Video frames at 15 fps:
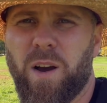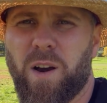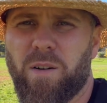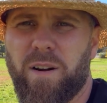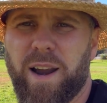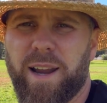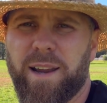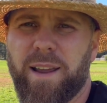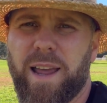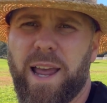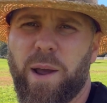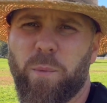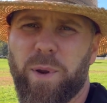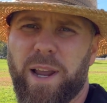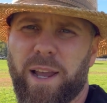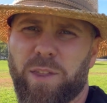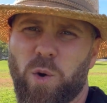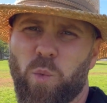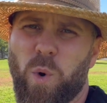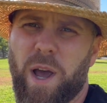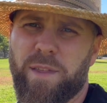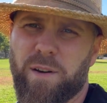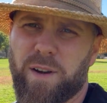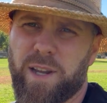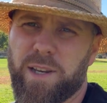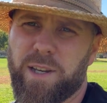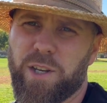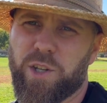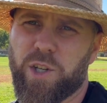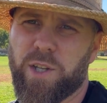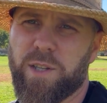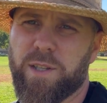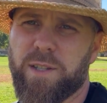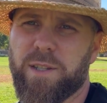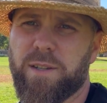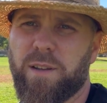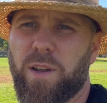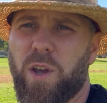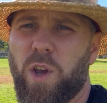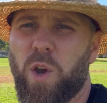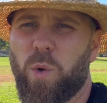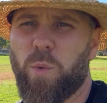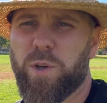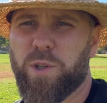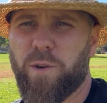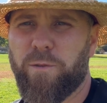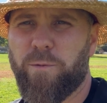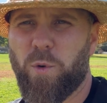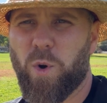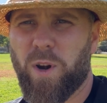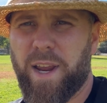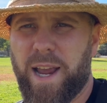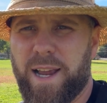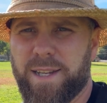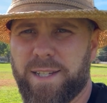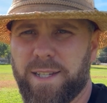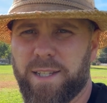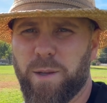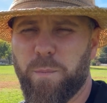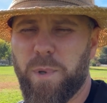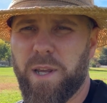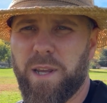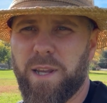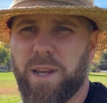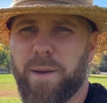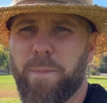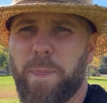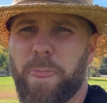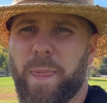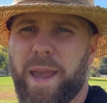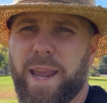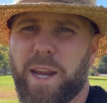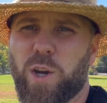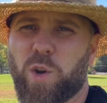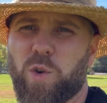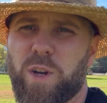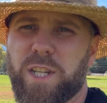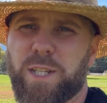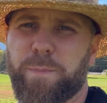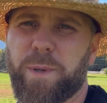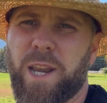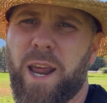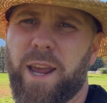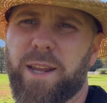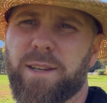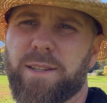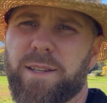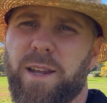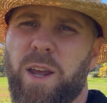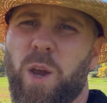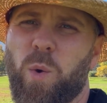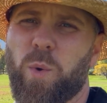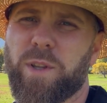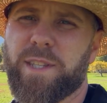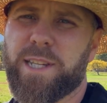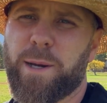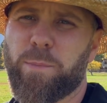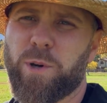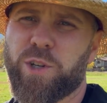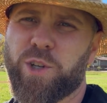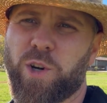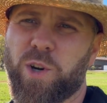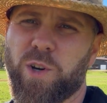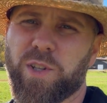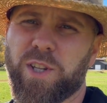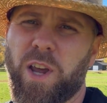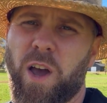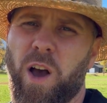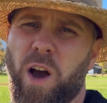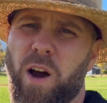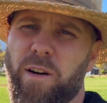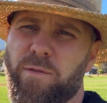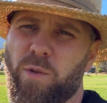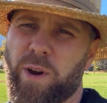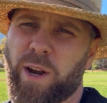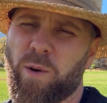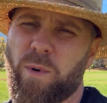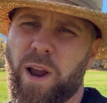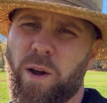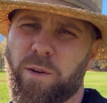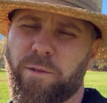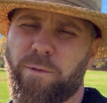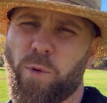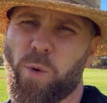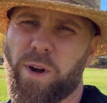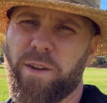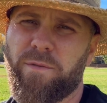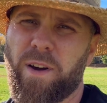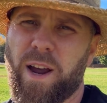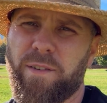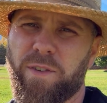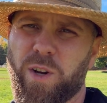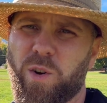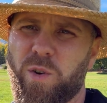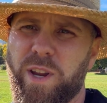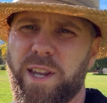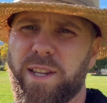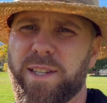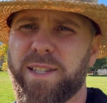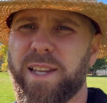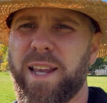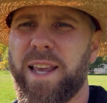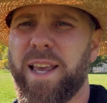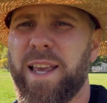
All right, and we got the weather conditions, which are forecasted to be a crisp night with temperatures hovering around 45 degrees.